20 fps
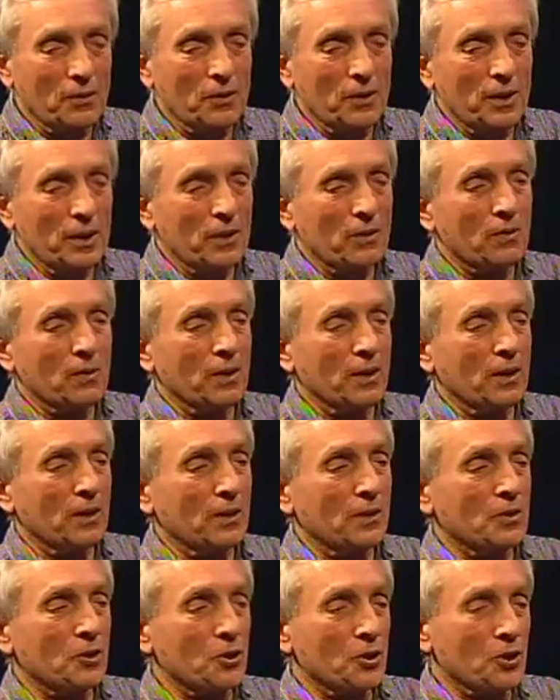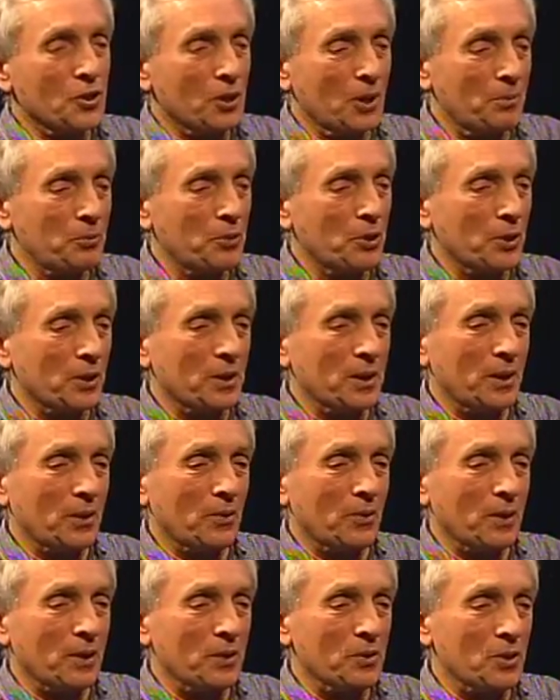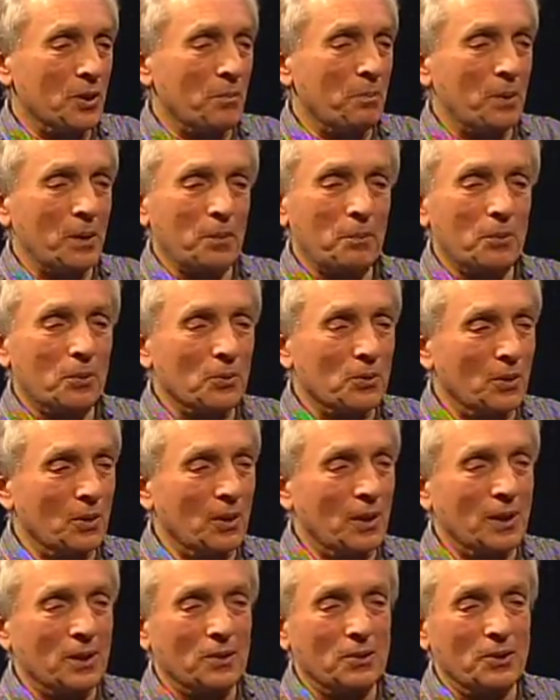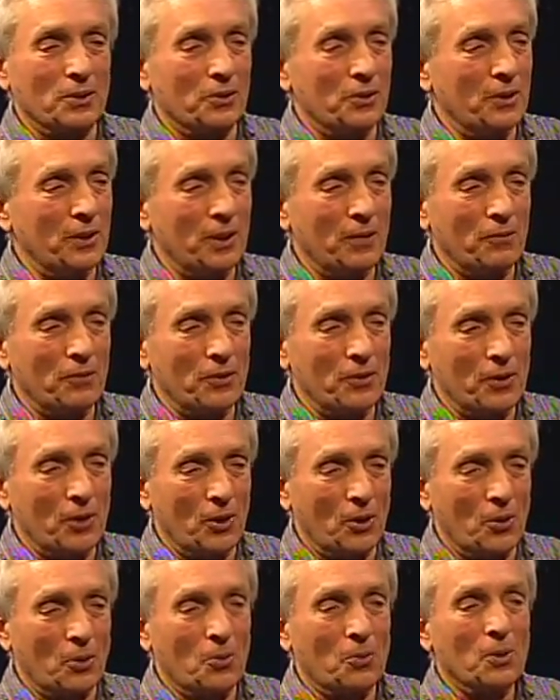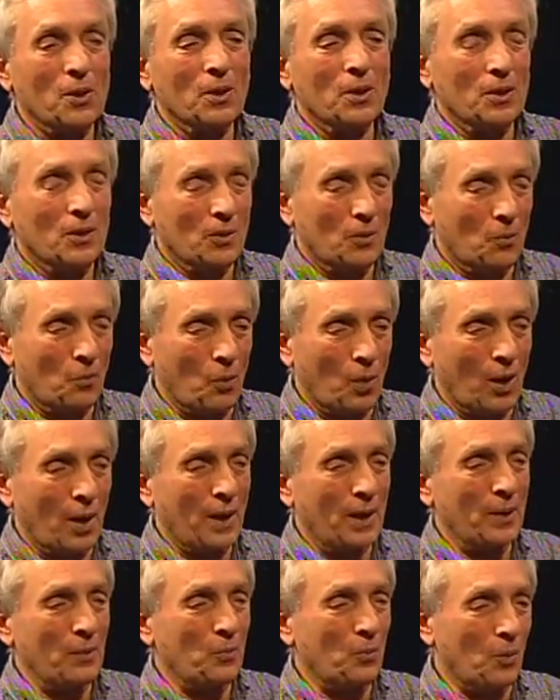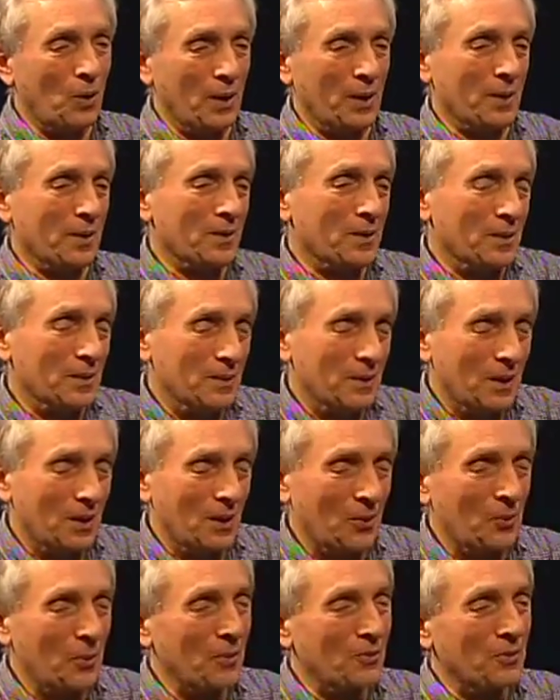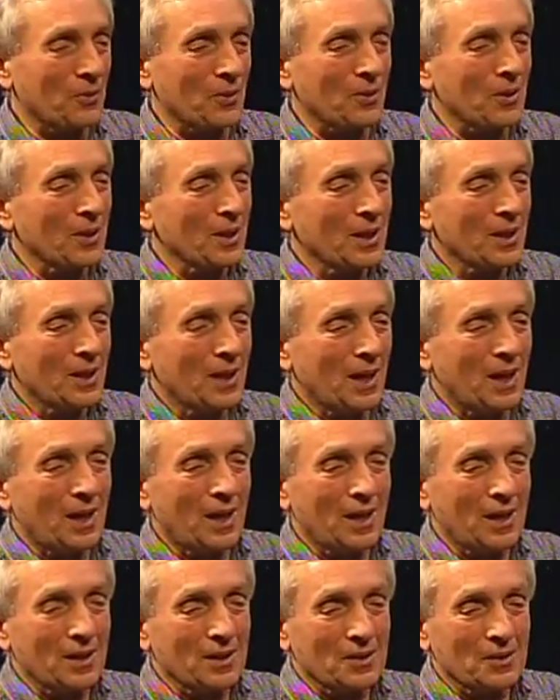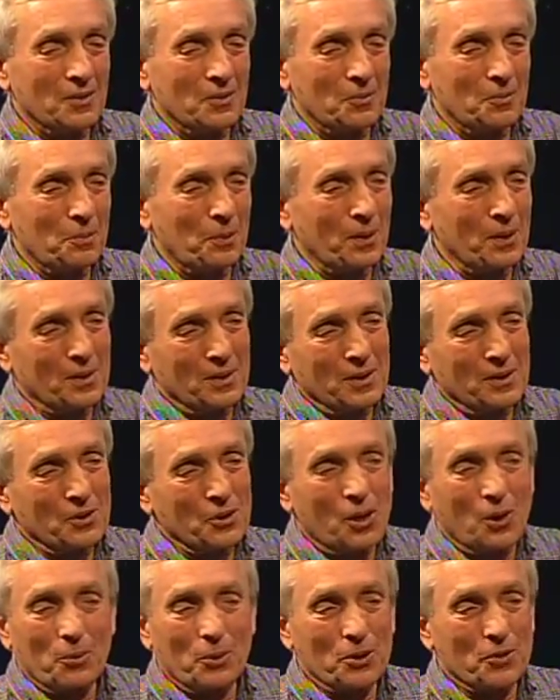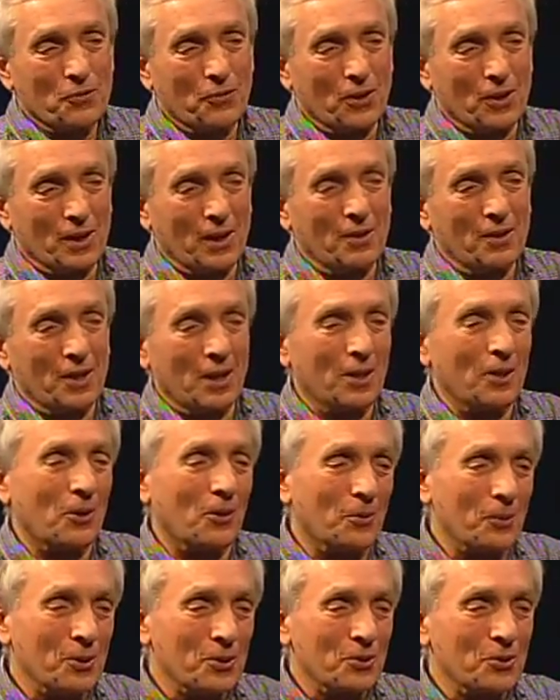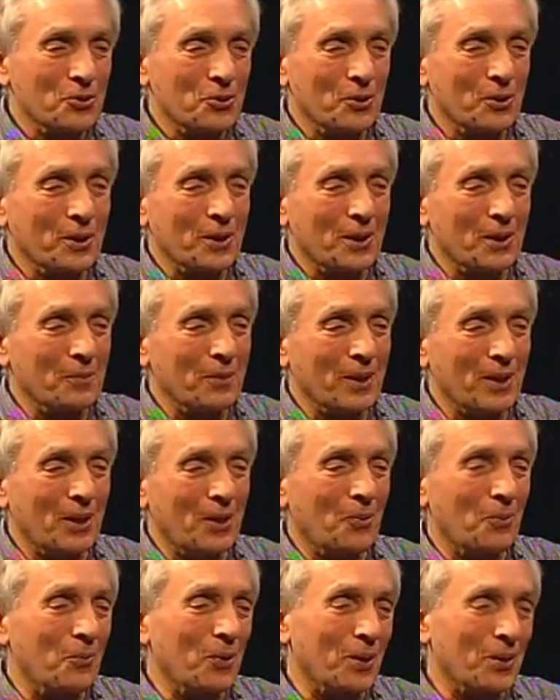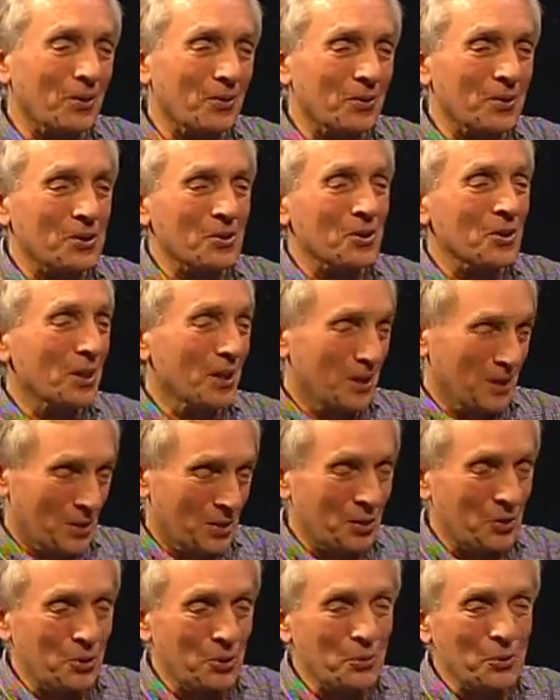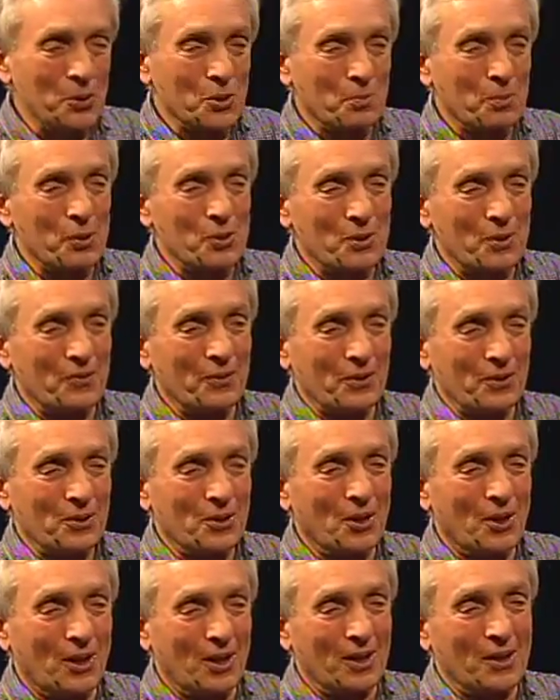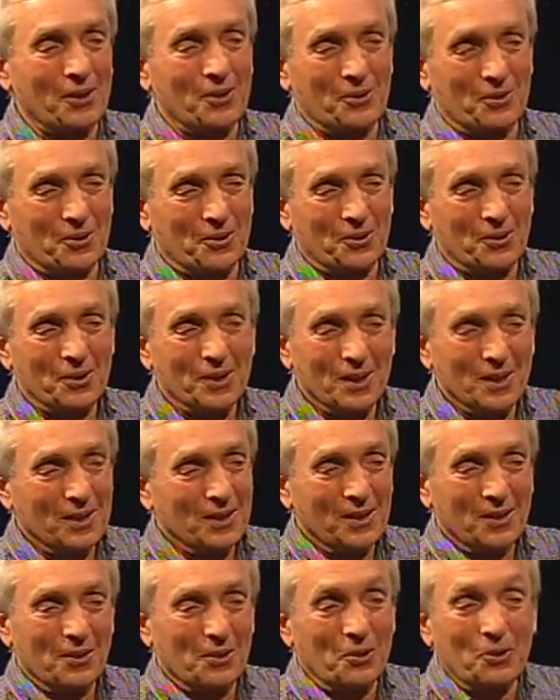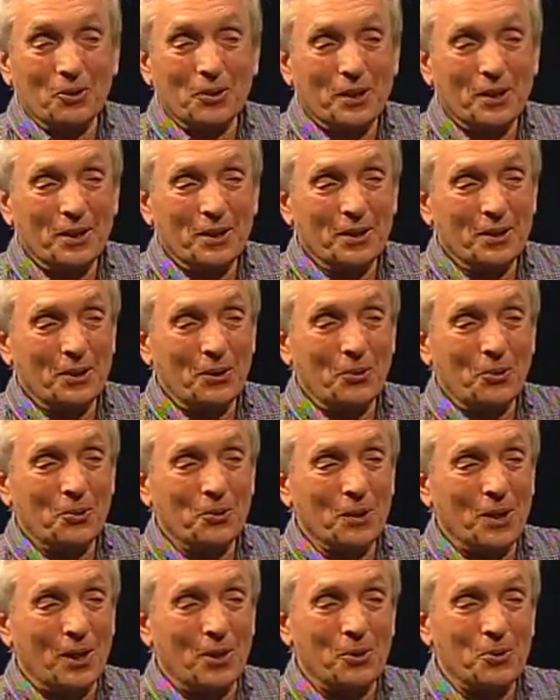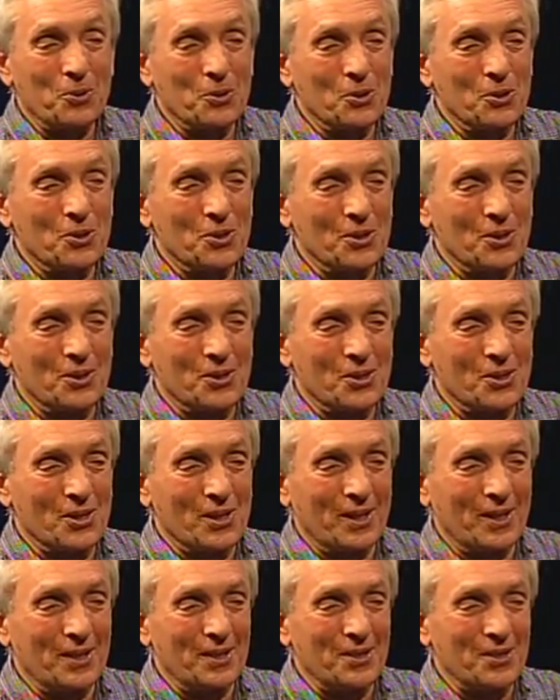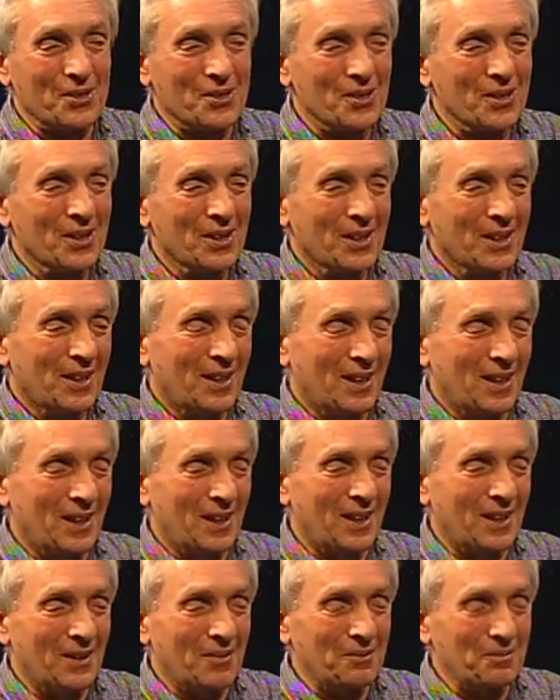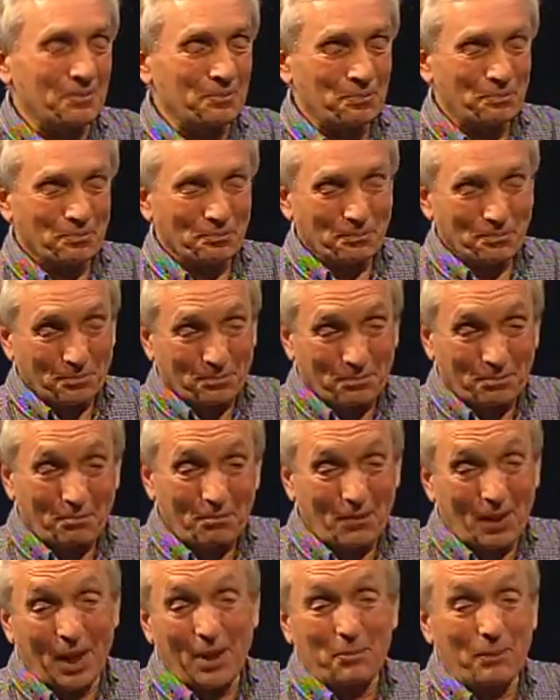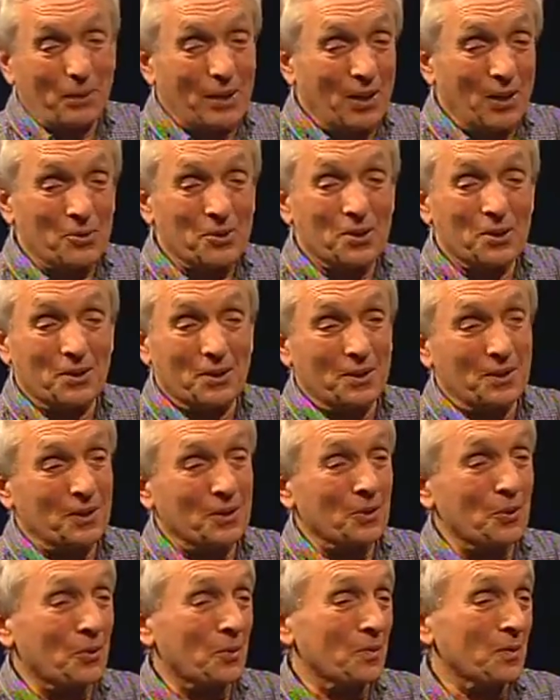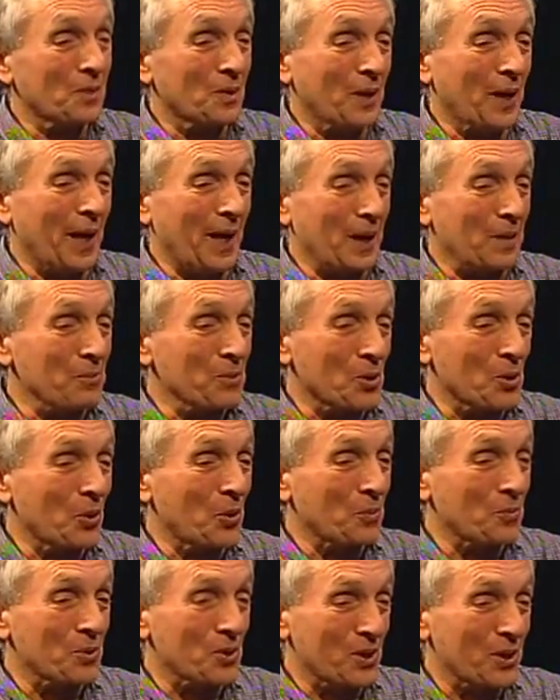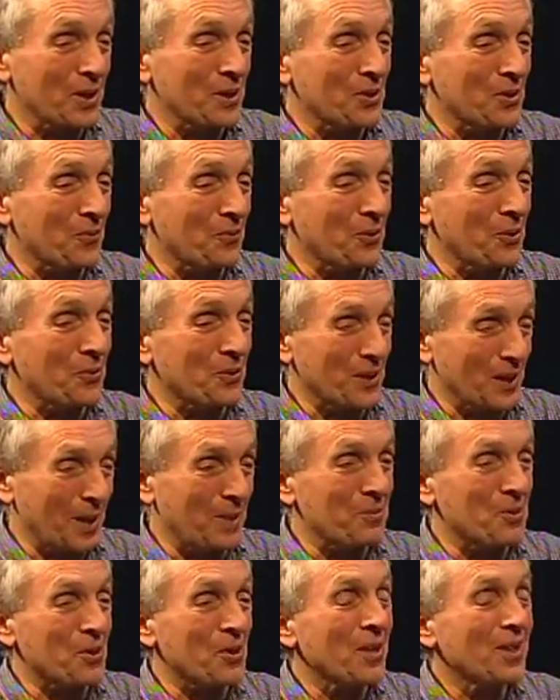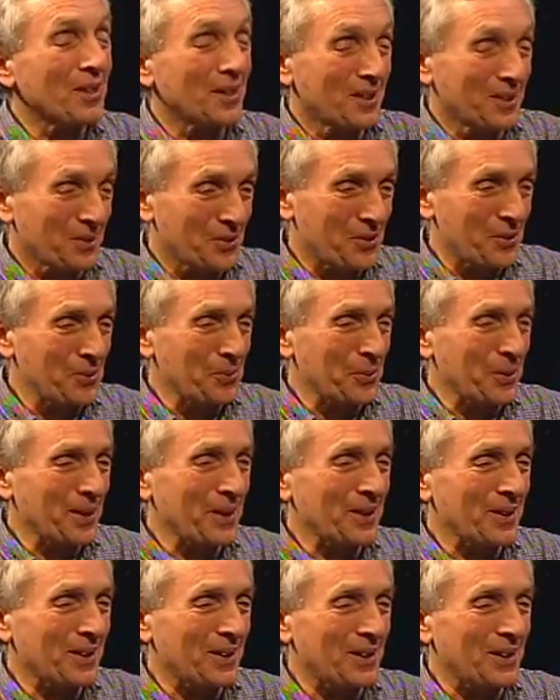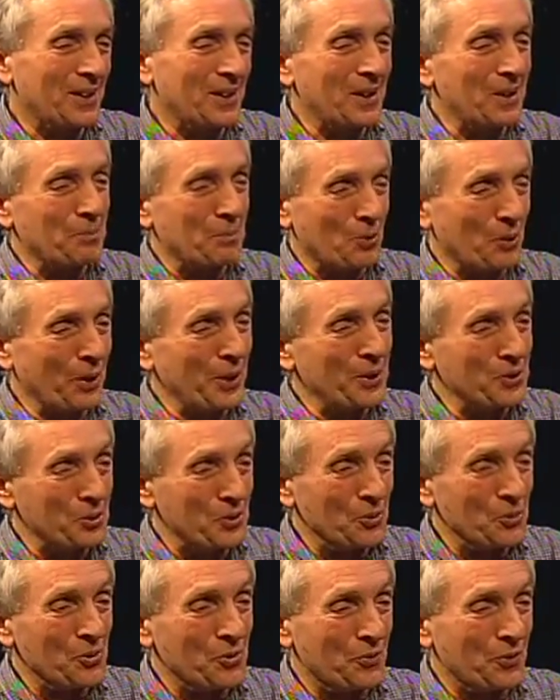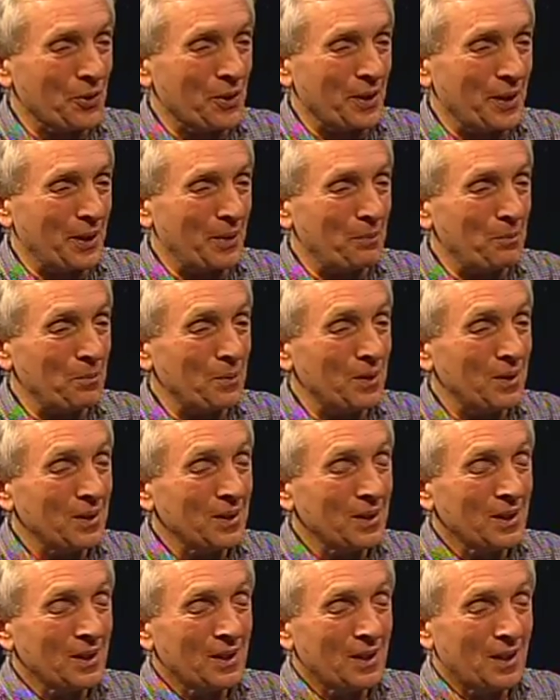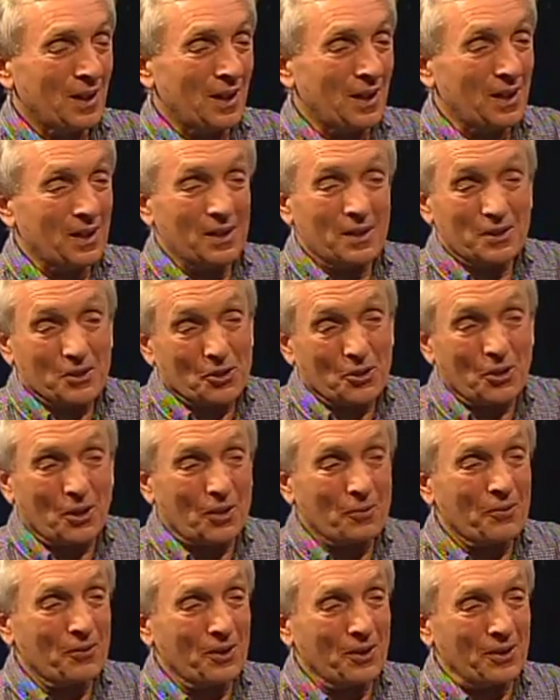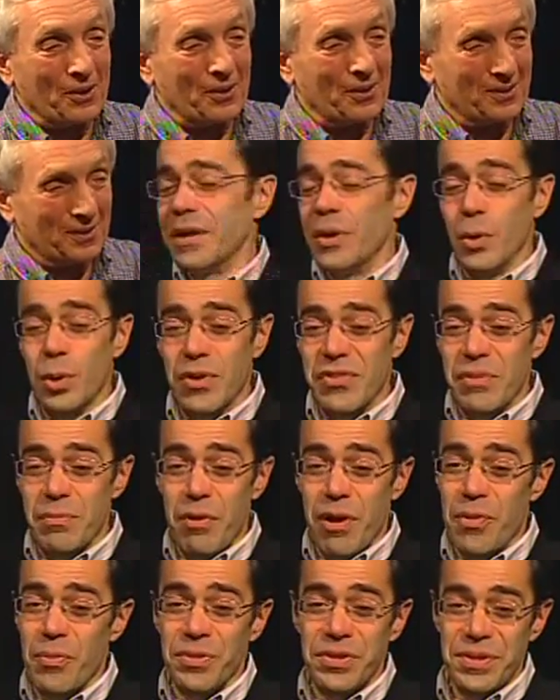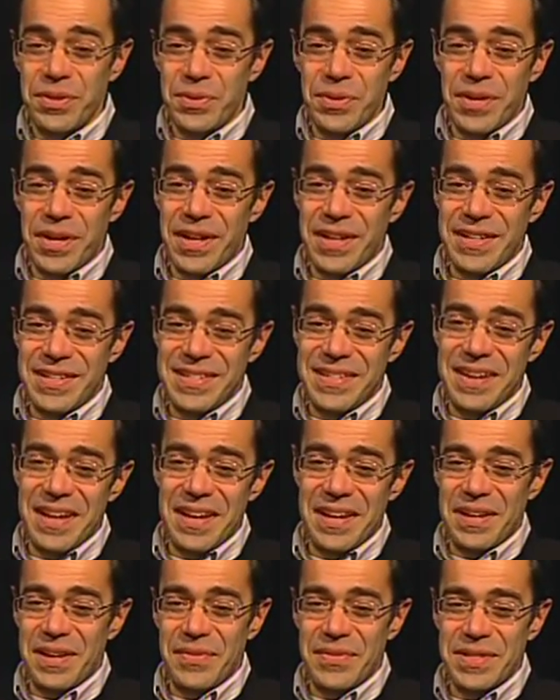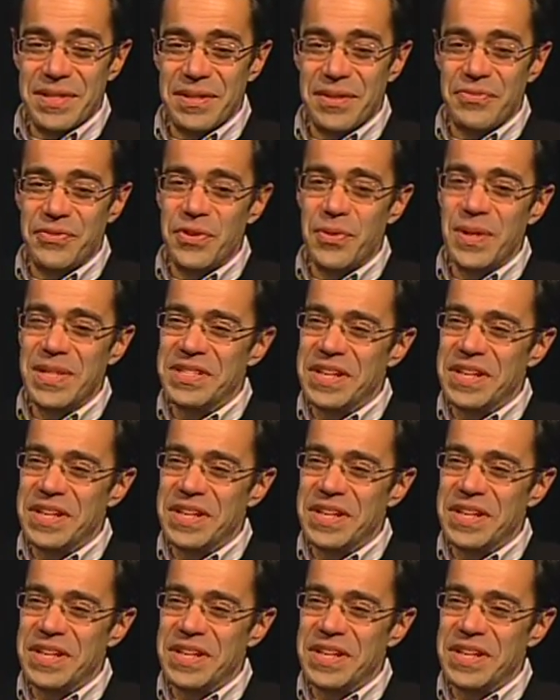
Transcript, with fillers: there, there are subject areas that people collect and you never know. Mm why, what, however. Yeah. Uh, but it's always fun. I, I always enjoy coming out, whether it's to do a specific talk or looking in the old houses and estates. Mm -hmm, mm -hmm. Um, I've been out to the Adams homesteads of a few course, times yeah. doing uh, appraisals for them, uh, and it's a lot of fun. What have you brought with you uh, today? Well, Give I, us a I few